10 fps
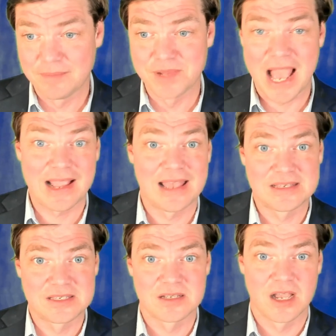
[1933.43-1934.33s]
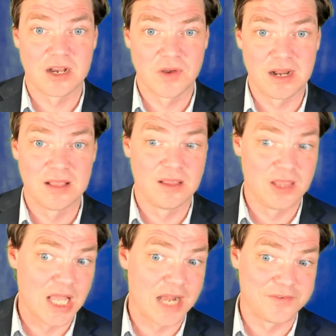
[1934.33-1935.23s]
black has a
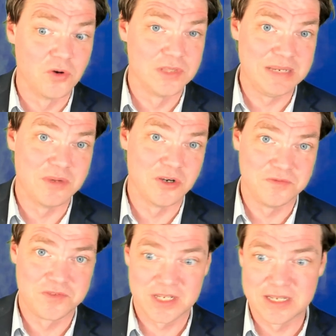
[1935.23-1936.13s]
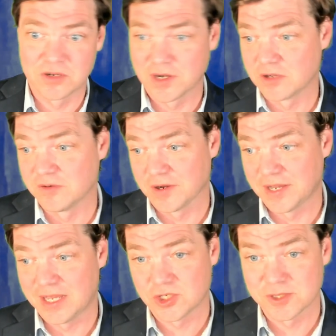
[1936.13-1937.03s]
lot of only moves in critical
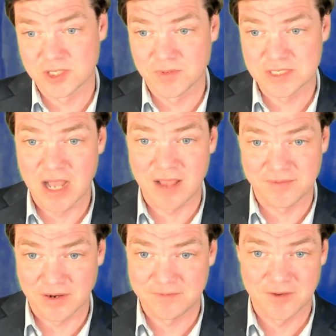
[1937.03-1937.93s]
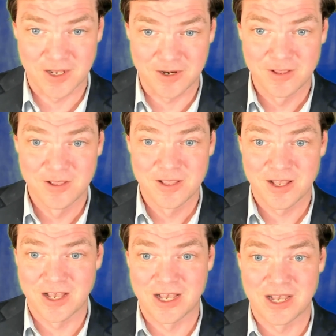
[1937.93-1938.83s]
variation, so it's not very fun,
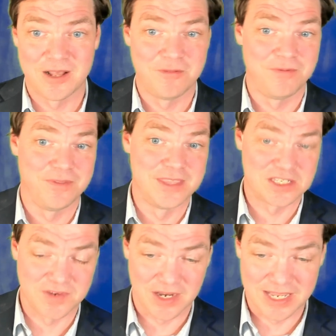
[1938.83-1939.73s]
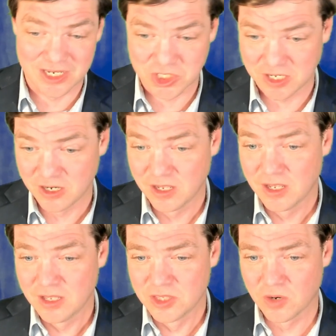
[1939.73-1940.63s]
this variation.
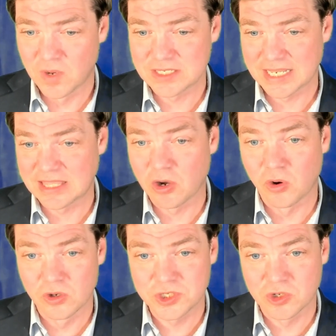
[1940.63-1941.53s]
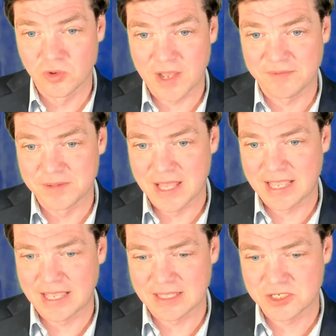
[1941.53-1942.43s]
There was like the old school way of
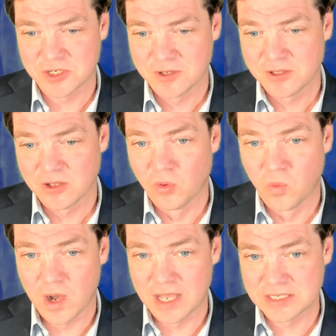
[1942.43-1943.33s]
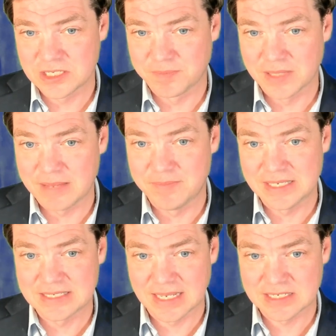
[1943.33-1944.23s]
playing it was to play
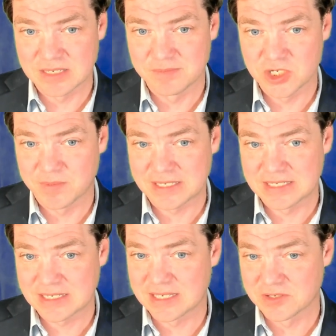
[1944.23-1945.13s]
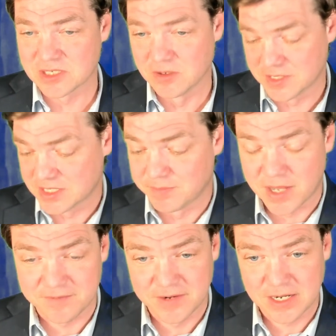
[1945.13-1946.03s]
b6 and bishop a6. That was known as the
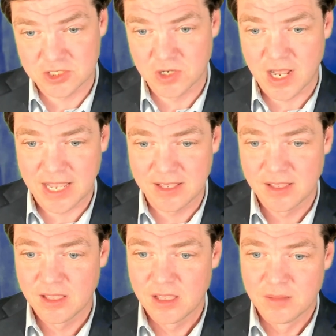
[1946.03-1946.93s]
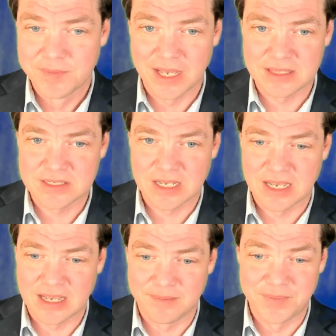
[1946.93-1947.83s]
Botvinnik try, but
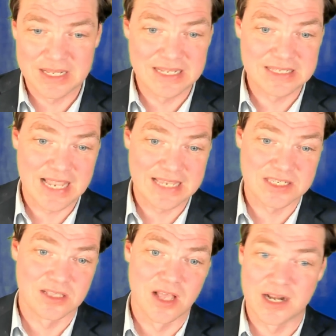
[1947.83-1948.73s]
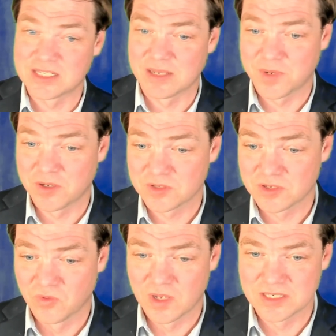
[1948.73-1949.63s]
it takes a lot of
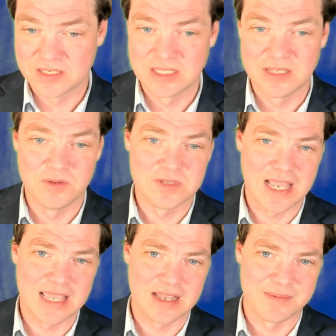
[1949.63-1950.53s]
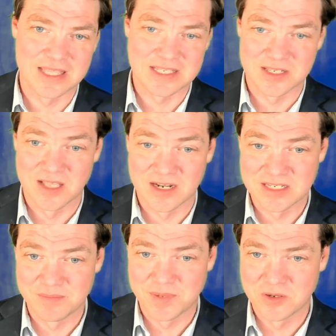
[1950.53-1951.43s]
tempos. Once you take, I mean, that's a lot of
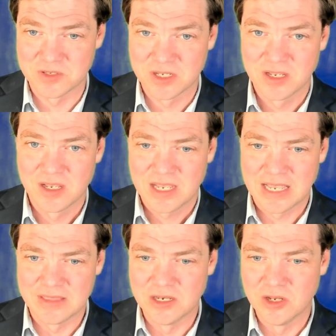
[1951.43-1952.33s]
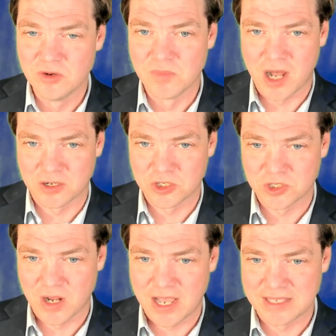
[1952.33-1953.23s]
tempos. And the new modern
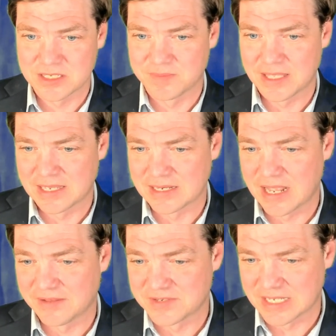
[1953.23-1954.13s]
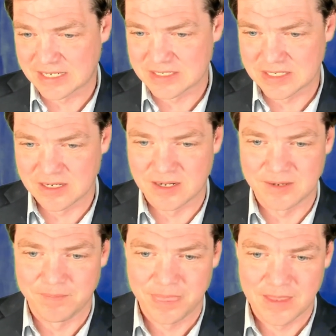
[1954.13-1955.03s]
try is to play like knight f6,
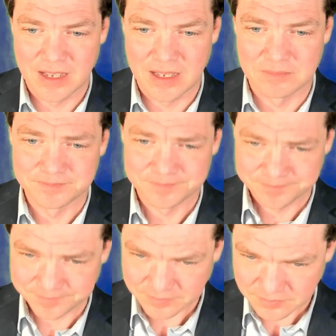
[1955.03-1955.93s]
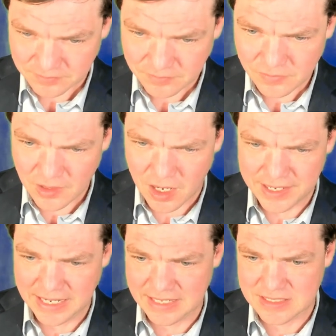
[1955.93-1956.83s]
and
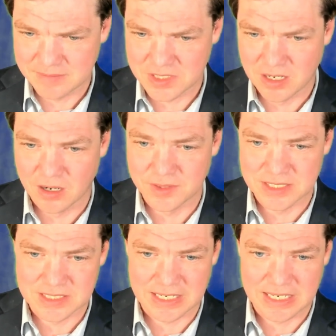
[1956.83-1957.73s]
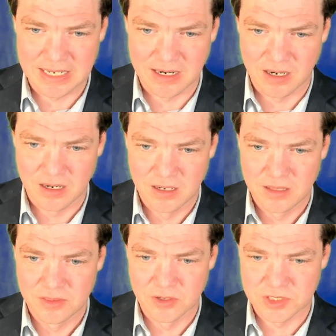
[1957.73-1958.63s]
on any attempt to guard this, like here,
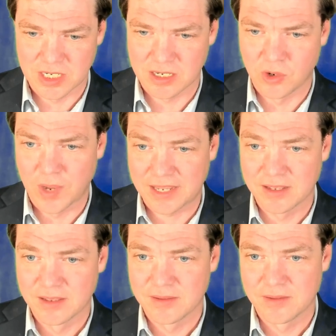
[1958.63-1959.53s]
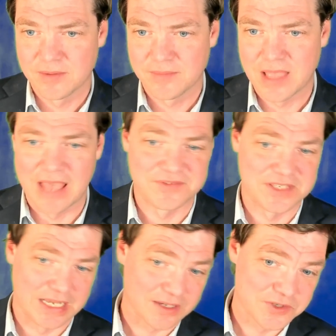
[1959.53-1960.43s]
there's a quick
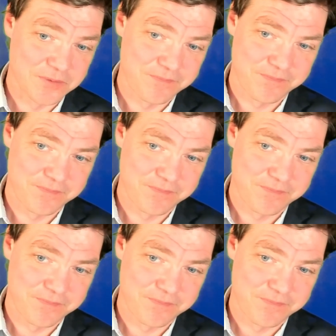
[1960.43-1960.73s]
f6